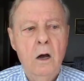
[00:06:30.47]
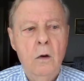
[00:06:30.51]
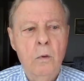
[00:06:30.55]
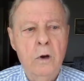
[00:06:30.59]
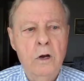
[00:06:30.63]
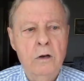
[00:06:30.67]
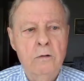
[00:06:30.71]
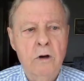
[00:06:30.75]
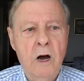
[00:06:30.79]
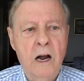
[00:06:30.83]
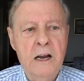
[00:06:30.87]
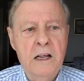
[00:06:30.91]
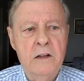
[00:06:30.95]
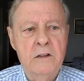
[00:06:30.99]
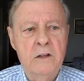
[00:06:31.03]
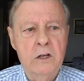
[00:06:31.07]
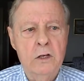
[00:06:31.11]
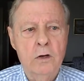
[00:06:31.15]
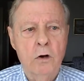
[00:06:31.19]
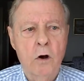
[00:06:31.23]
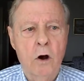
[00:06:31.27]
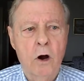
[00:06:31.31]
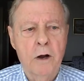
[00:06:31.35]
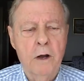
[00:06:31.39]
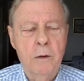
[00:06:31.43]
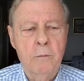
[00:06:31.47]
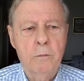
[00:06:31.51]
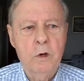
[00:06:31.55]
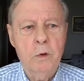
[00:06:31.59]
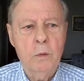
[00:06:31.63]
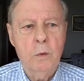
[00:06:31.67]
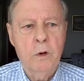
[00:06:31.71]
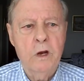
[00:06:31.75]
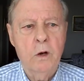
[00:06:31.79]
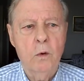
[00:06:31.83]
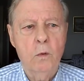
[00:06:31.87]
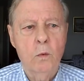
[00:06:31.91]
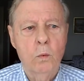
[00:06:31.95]
We tried to hit the target
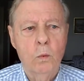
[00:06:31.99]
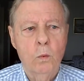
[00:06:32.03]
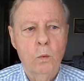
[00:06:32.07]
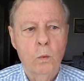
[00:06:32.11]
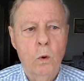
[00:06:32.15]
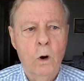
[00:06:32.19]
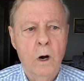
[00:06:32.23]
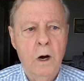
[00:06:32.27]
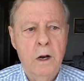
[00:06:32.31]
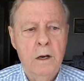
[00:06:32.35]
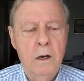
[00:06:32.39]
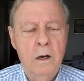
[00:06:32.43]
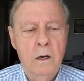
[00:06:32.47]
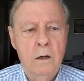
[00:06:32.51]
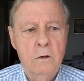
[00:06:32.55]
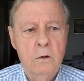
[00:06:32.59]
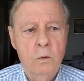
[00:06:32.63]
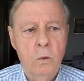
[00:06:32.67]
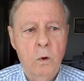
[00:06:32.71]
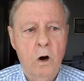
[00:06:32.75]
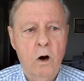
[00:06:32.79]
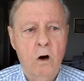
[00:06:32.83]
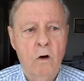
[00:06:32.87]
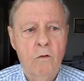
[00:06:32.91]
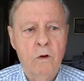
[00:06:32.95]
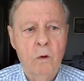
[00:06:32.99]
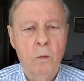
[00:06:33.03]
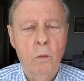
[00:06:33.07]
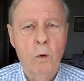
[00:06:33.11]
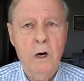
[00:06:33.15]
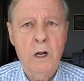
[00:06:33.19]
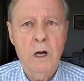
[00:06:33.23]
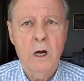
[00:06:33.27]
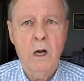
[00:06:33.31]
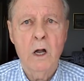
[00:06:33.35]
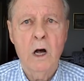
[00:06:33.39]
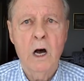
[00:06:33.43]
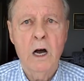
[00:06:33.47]
between 1, 12 and
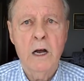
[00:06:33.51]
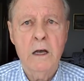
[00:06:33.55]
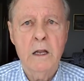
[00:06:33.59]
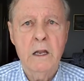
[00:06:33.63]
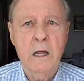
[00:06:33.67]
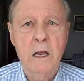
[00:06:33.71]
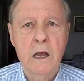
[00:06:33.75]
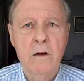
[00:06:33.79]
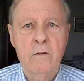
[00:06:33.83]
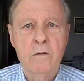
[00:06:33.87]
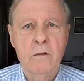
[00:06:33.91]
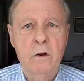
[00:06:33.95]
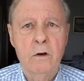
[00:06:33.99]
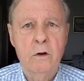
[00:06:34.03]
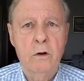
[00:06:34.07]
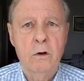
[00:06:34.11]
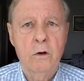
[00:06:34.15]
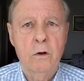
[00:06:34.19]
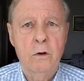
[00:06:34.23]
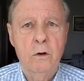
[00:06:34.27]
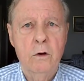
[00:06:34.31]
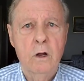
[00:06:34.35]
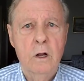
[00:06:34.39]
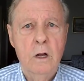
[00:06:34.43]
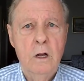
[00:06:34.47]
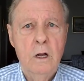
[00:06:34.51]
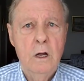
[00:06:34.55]
1 o'clock in the afternoon.